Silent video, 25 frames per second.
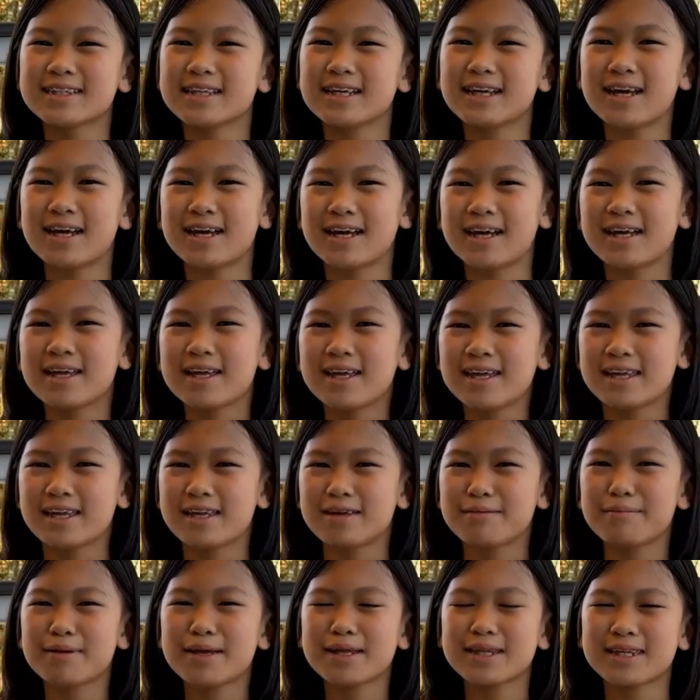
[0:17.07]
to
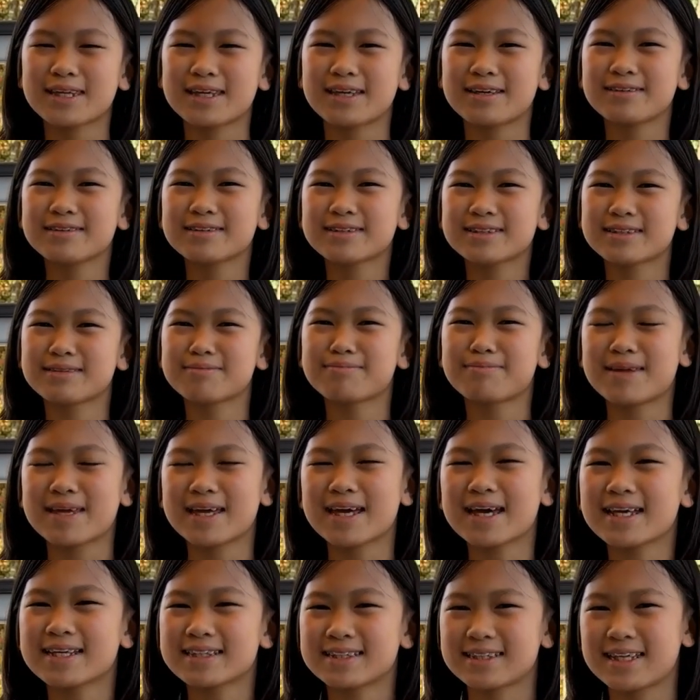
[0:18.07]
human use
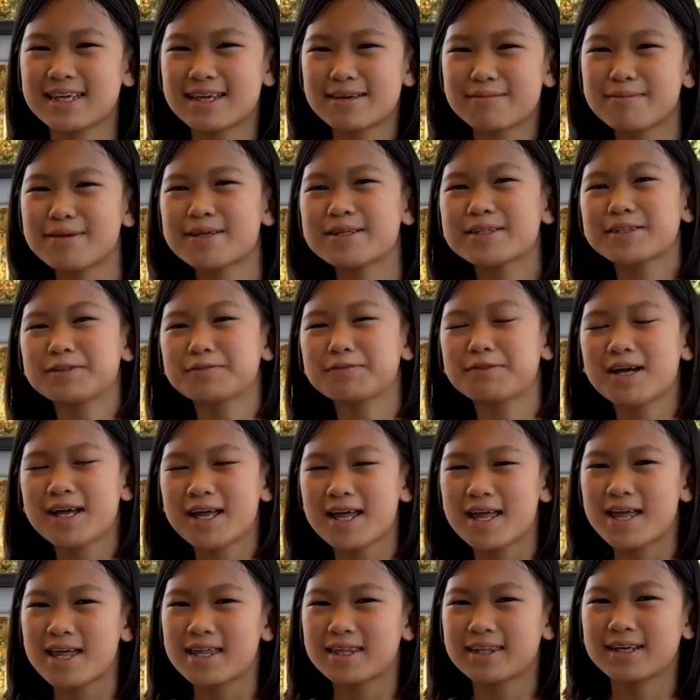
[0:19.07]
because humans
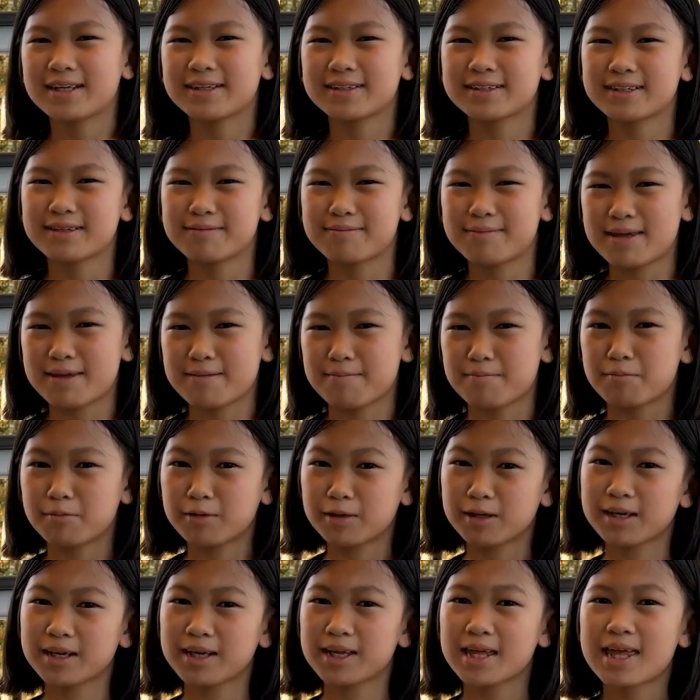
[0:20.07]
want there to be
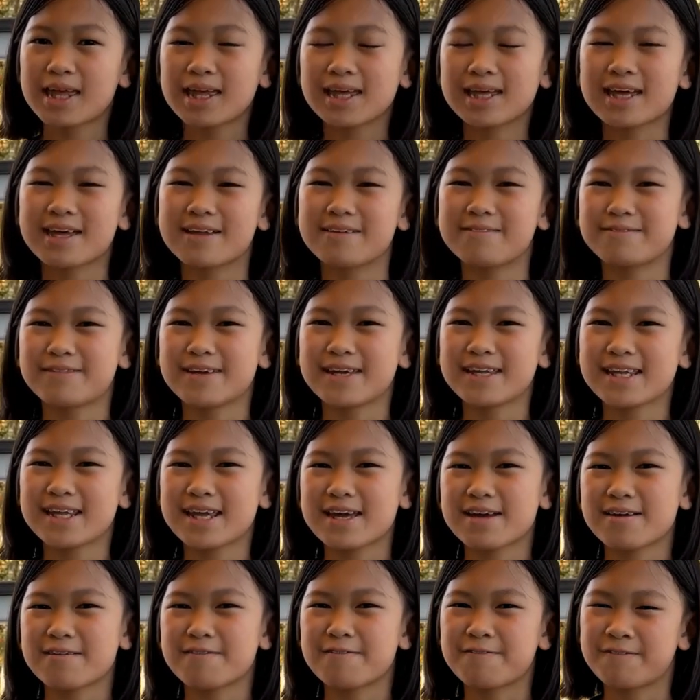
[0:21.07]
more
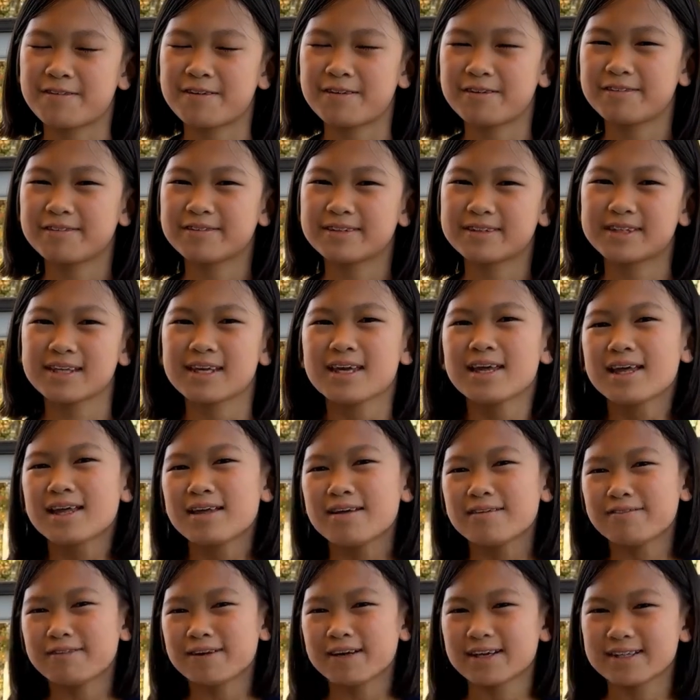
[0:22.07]
convenient foods.
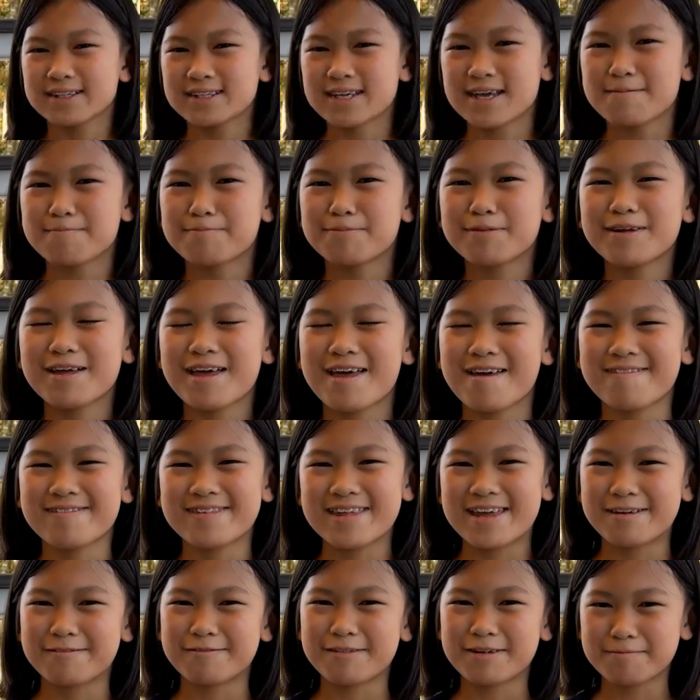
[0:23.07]
For example, if
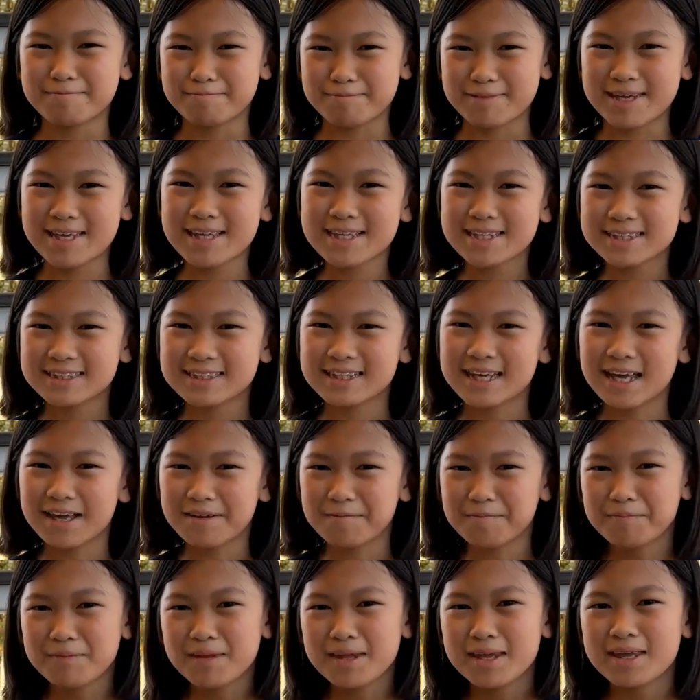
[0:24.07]
they want pizza,
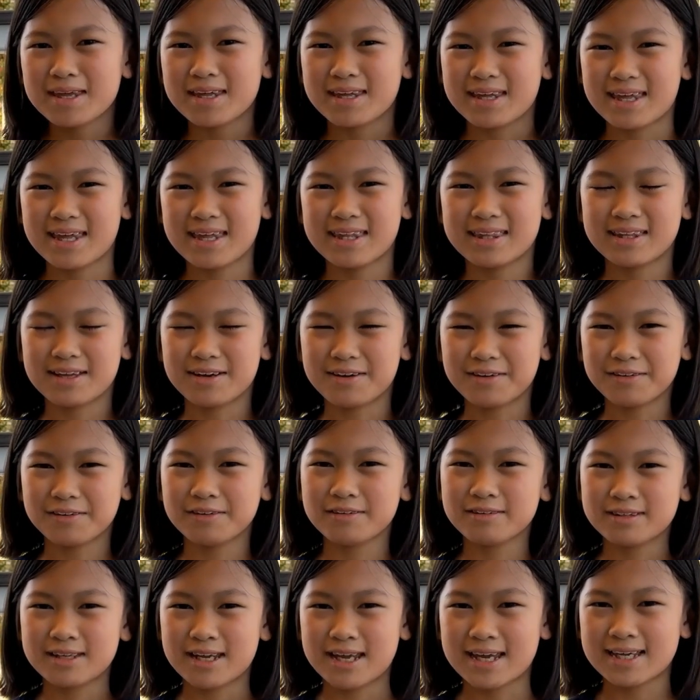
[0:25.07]
in the
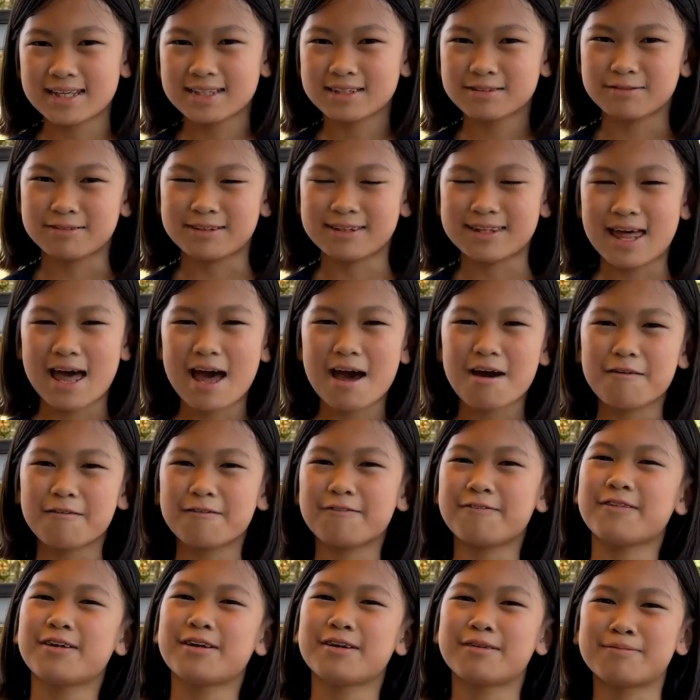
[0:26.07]
old days, without
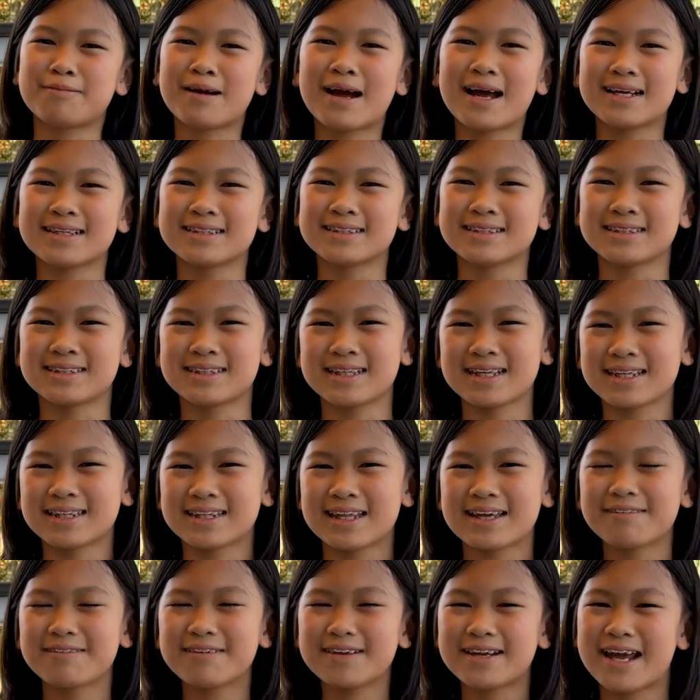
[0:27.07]
food processing,
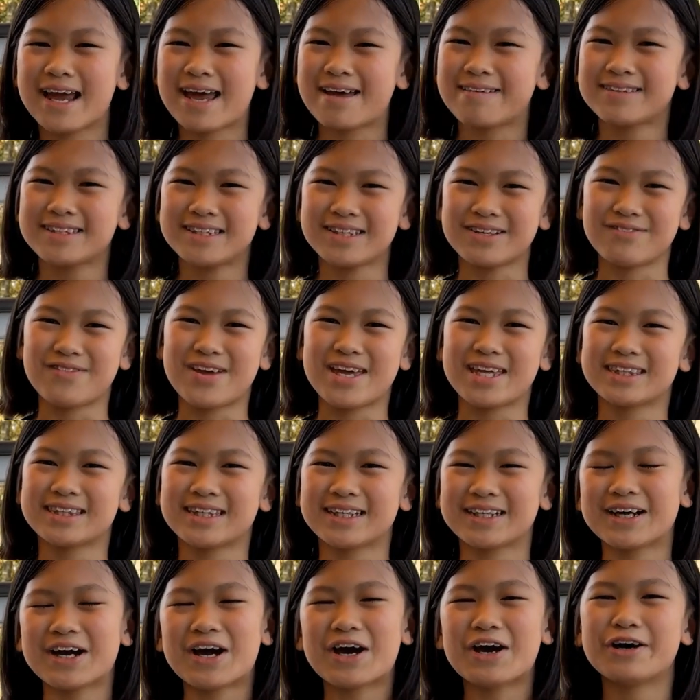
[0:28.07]
they would have to make
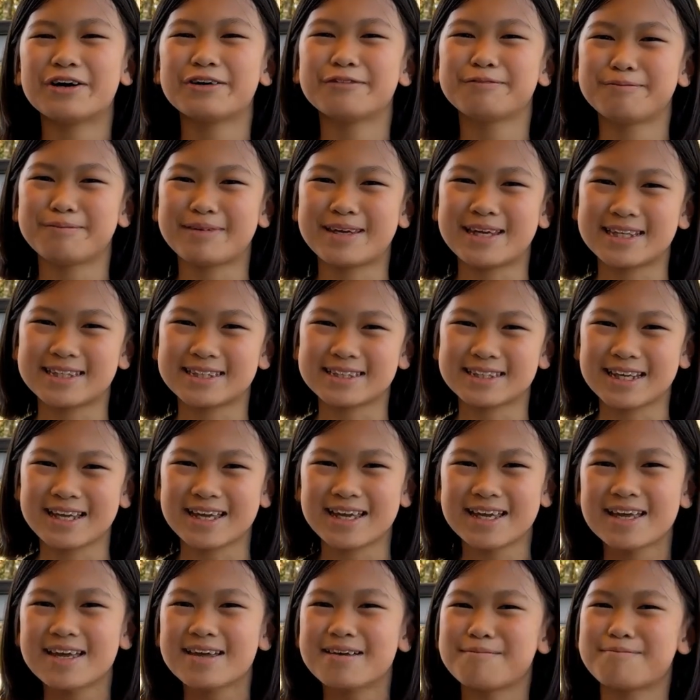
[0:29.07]
their own pizza.
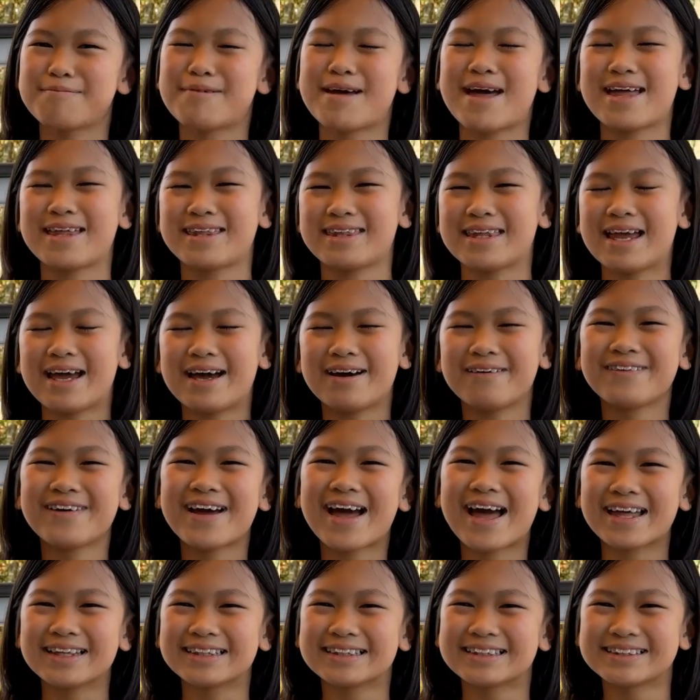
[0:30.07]
But now
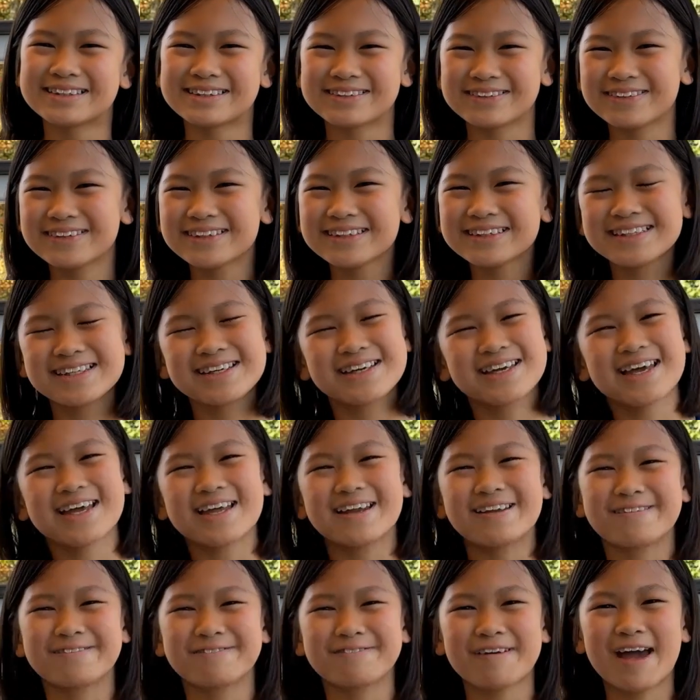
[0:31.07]
at stores, you
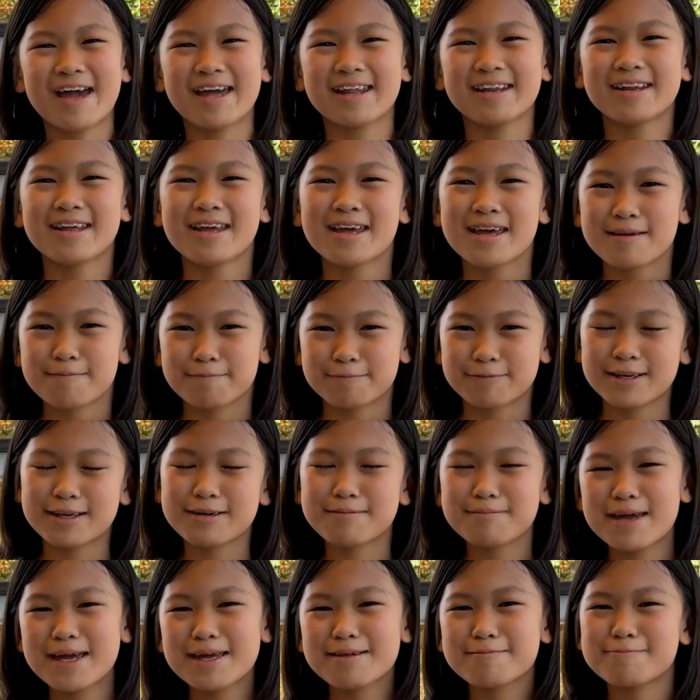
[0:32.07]
can find
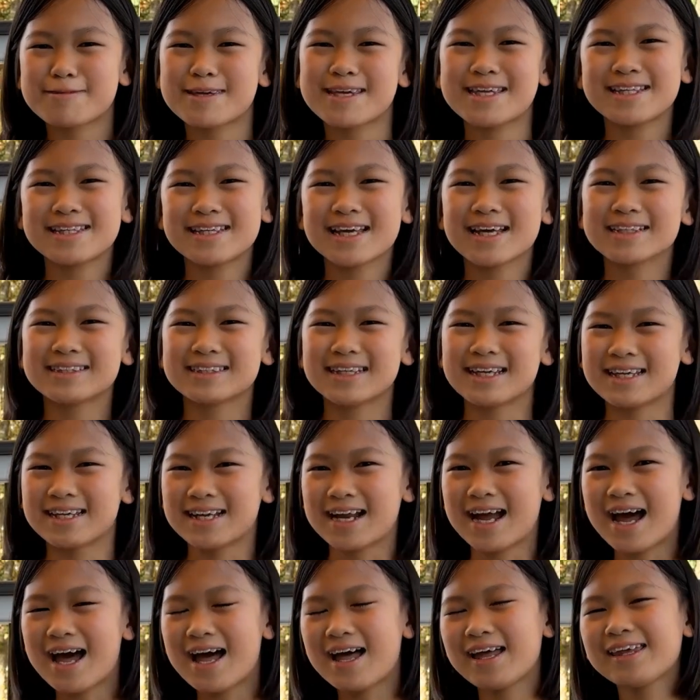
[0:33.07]
pre-made pizzas and
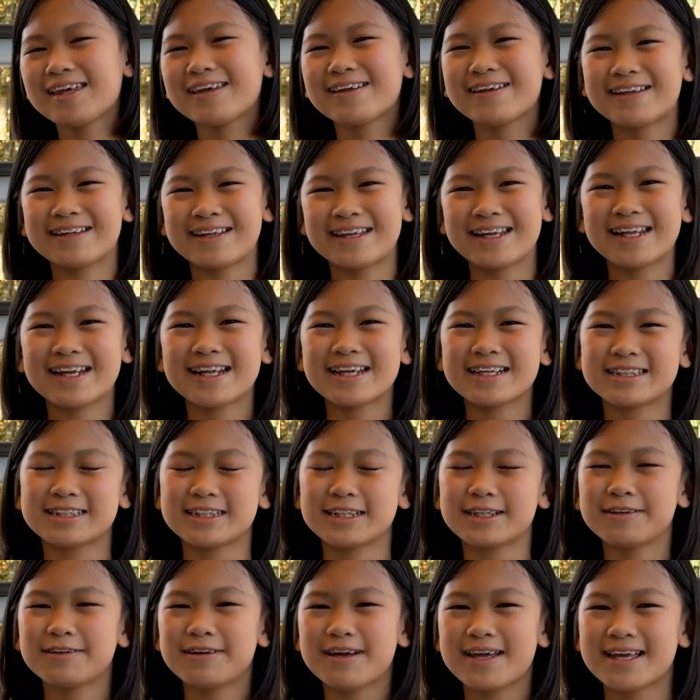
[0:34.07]
all you need to
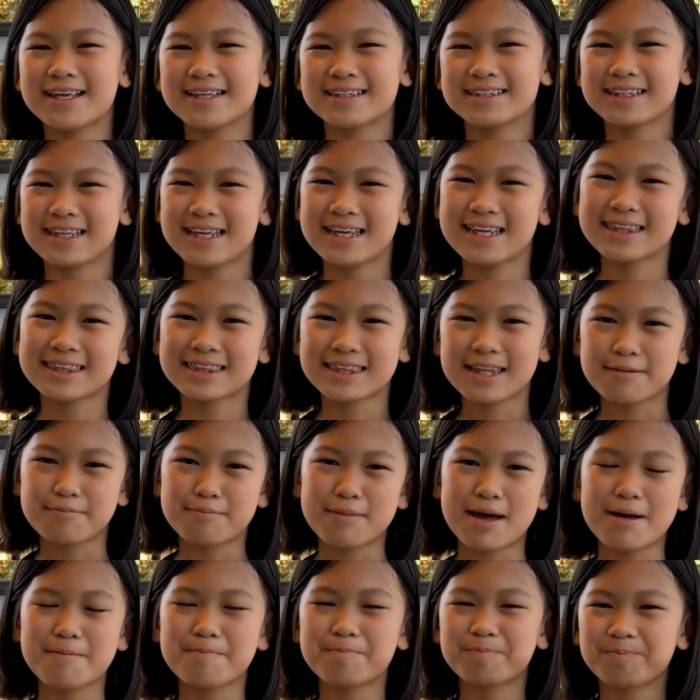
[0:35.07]
do is heat them
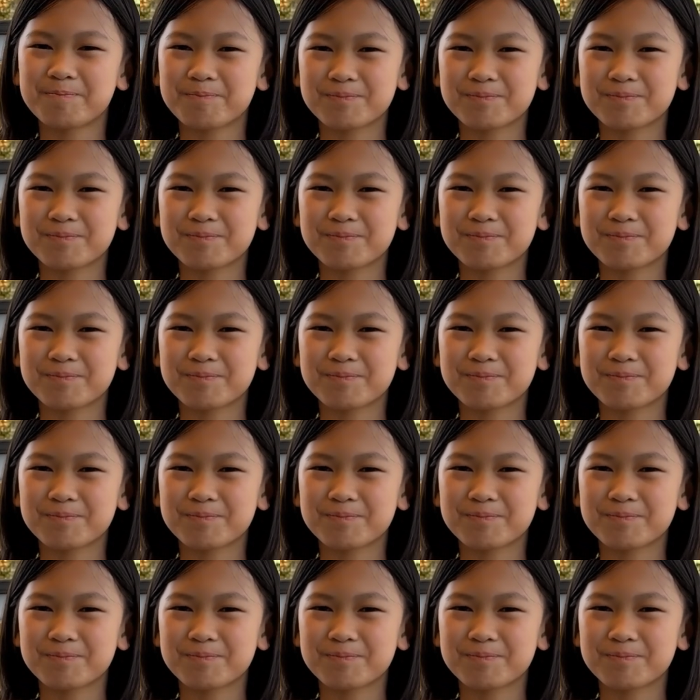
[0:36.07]
up.